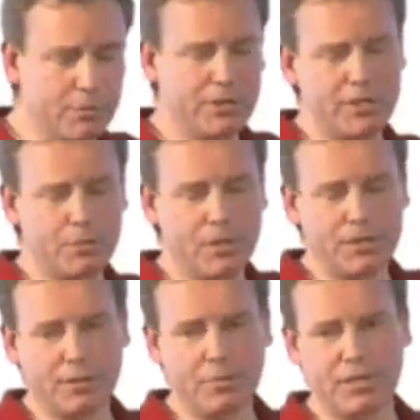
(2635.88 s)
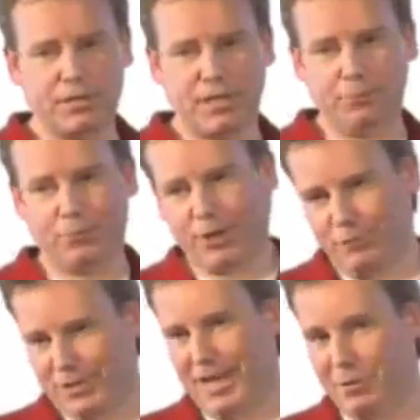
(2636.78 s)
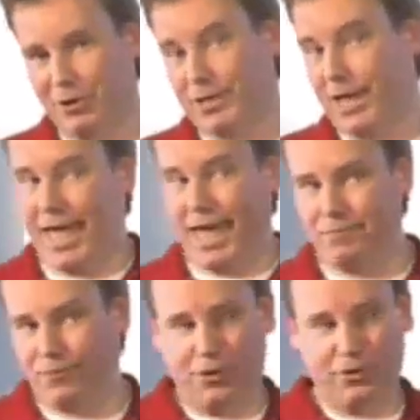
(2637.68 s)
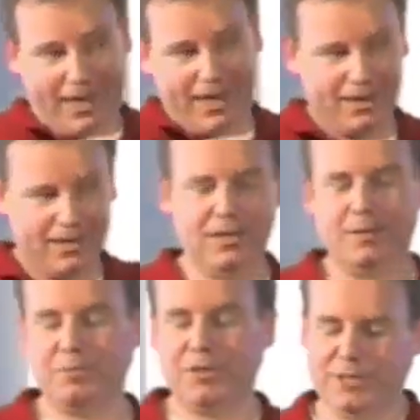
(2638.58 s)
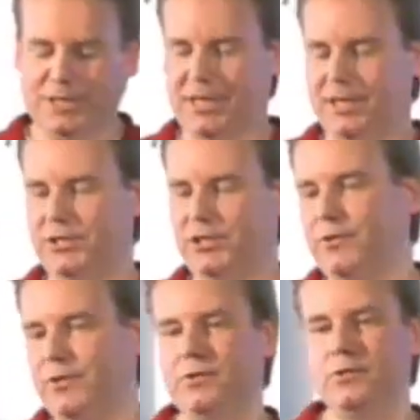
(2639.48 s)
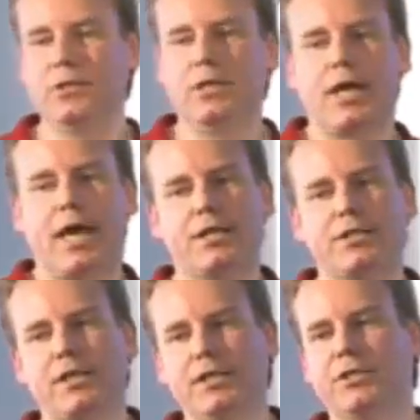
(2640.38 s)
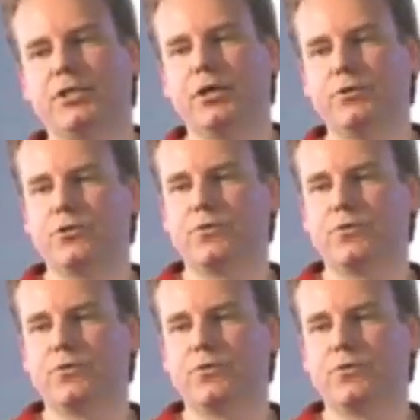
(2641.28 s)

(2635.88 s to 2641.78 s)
display templates, and one of the demos I have on there, which I can't show you, actually shows a